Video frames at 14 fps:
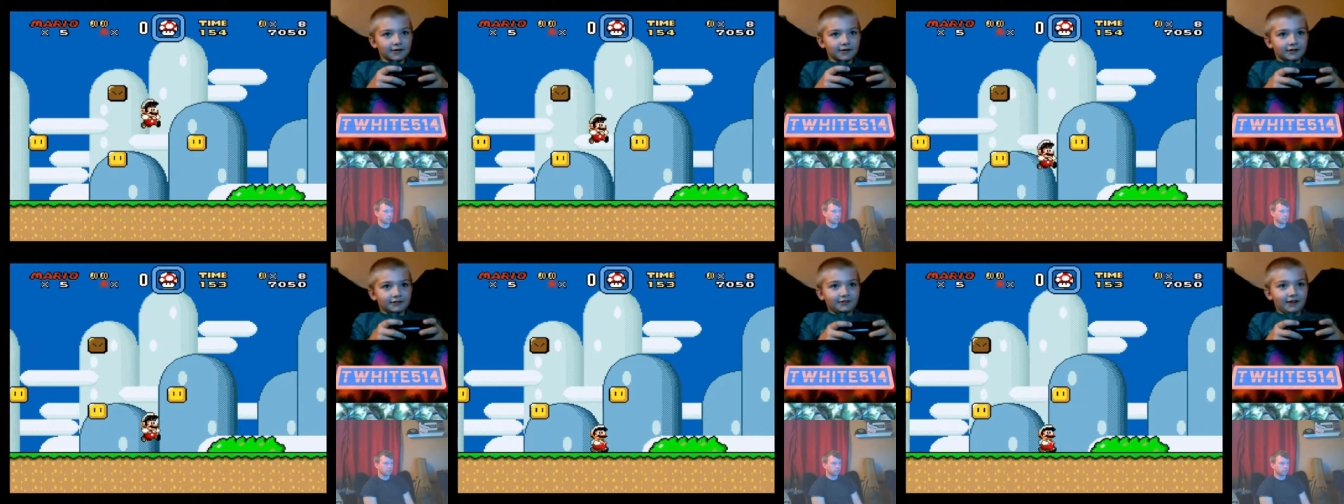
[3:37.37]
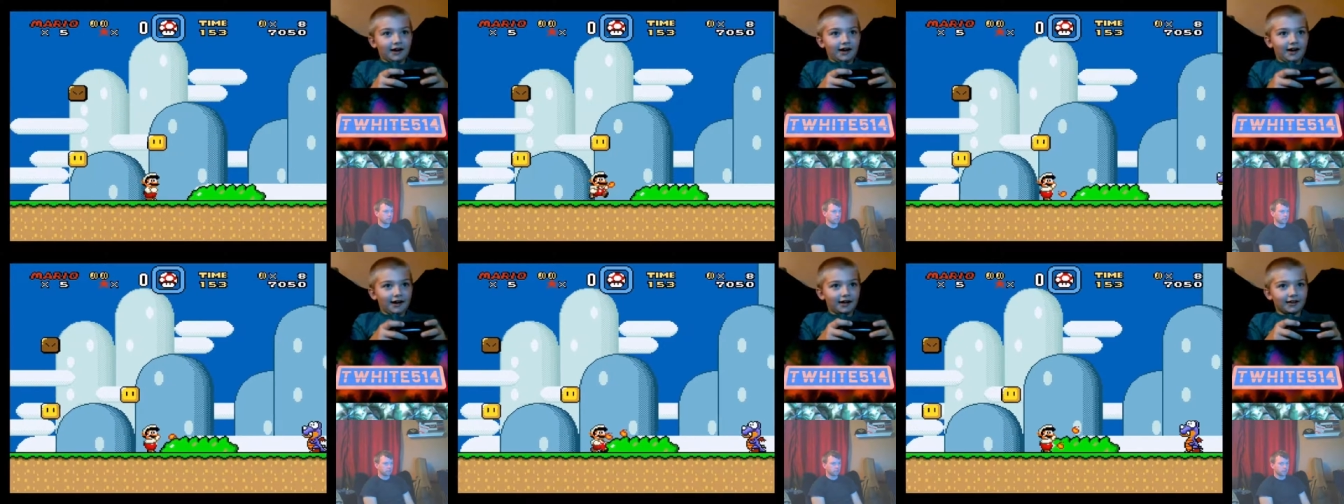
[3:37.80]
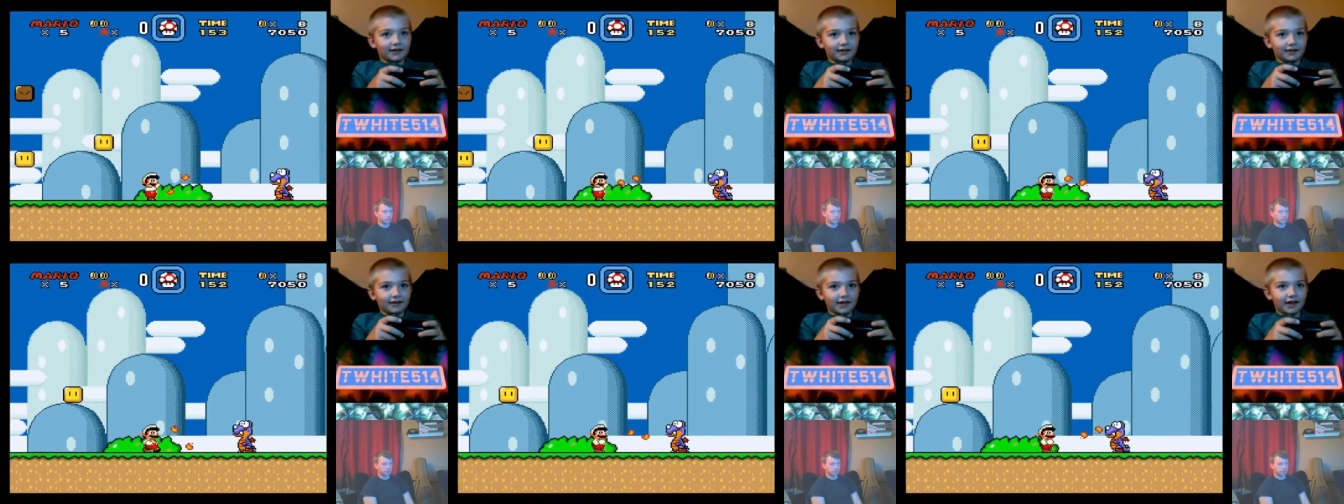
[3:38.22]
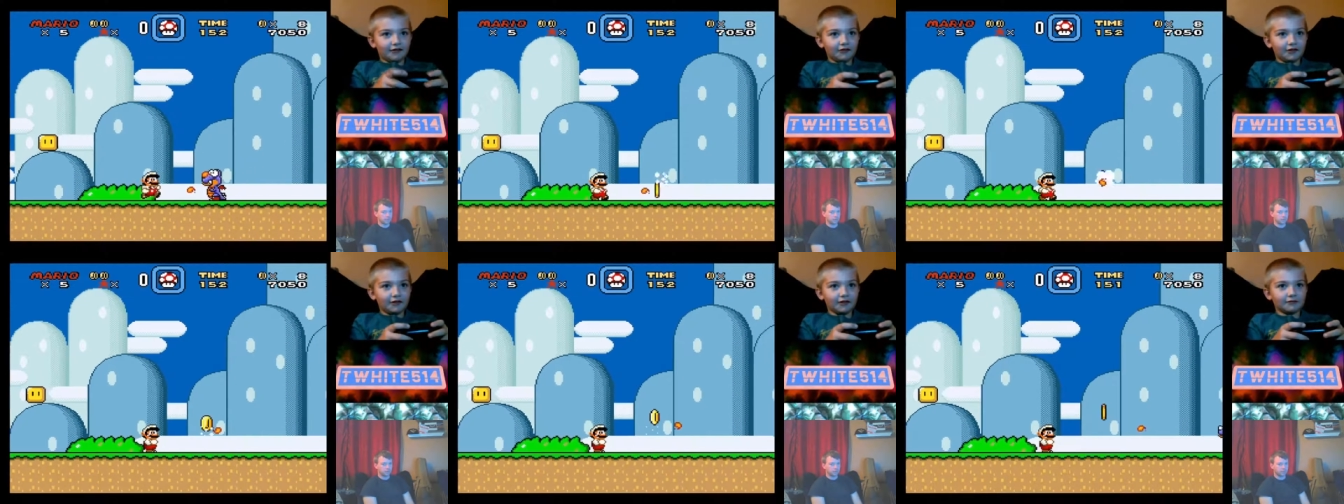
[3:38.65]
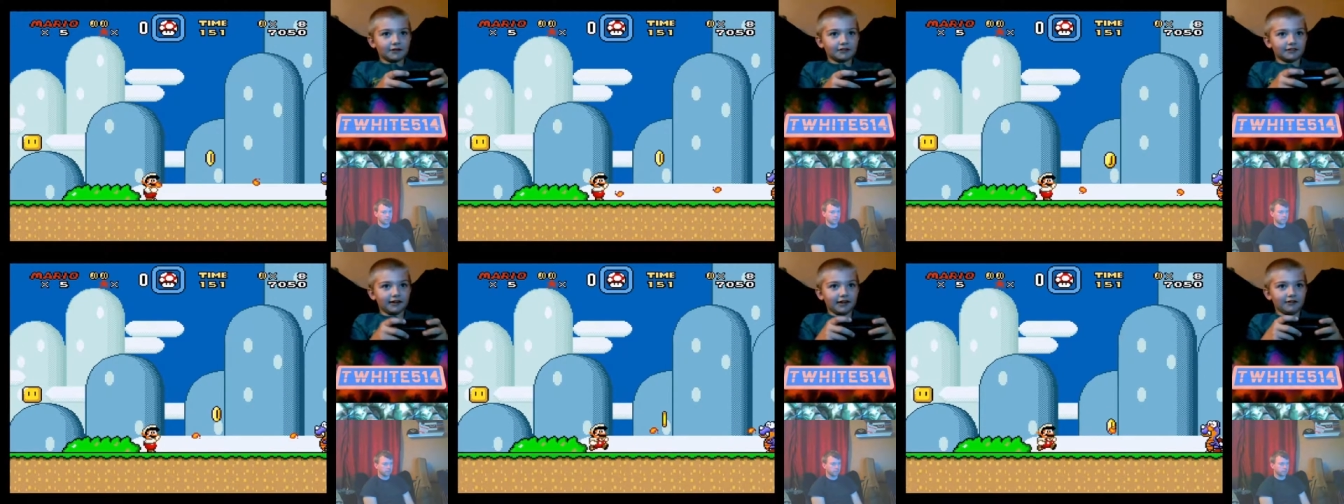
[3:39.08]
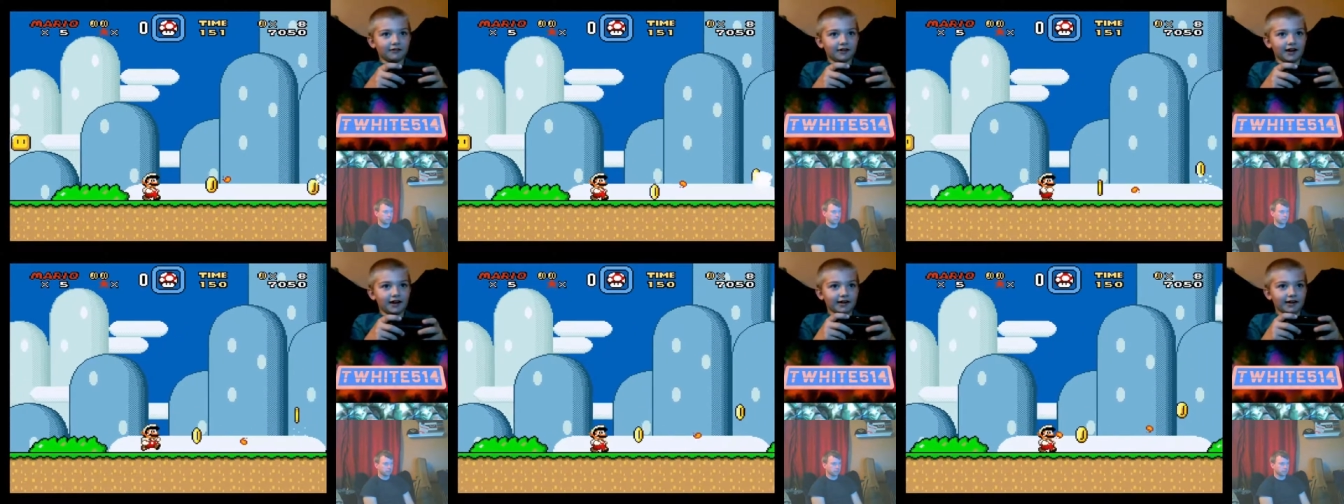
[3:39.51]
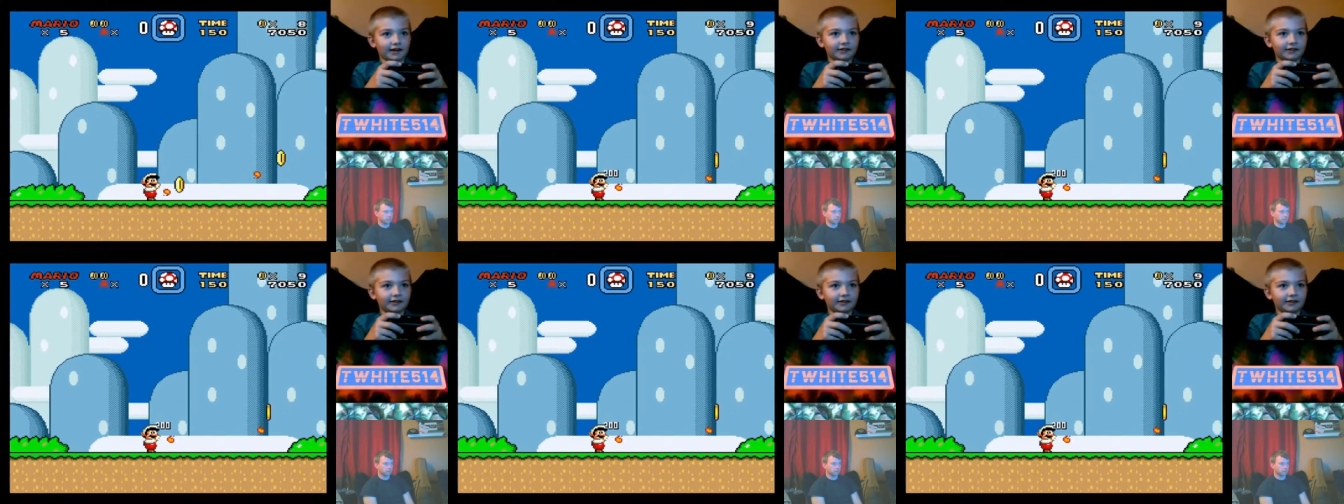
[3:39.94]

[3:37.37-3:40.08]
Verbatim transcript: Die. Everything must now die.